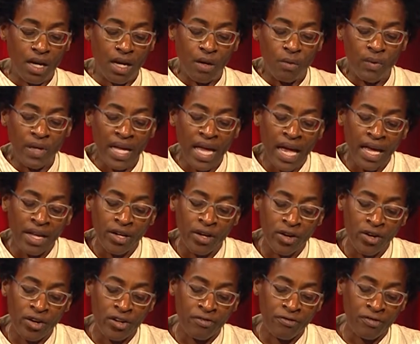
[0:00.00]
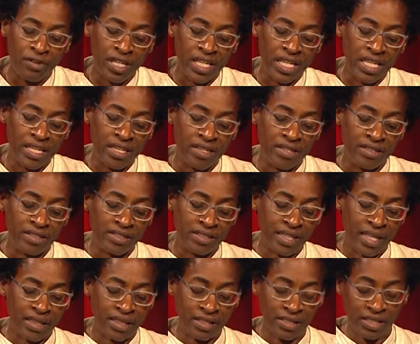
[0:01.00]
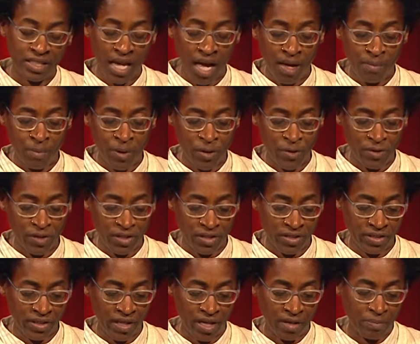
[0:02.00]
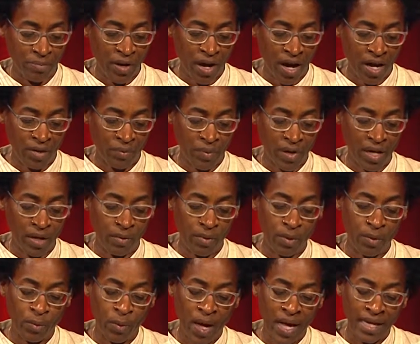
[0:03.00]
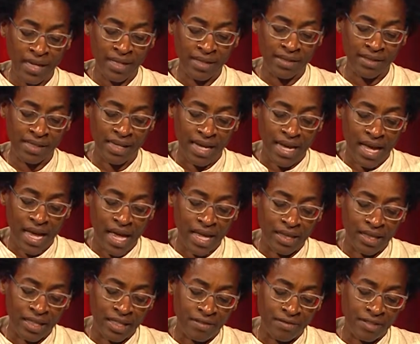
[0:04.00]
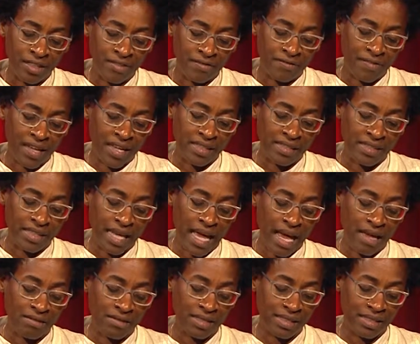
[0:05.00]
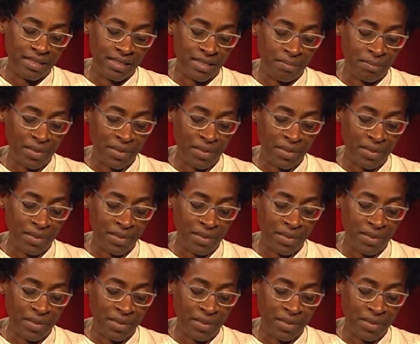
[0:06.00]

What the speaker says: We had heard for years that the shop owners on Broadway were white and lived in fancy houses in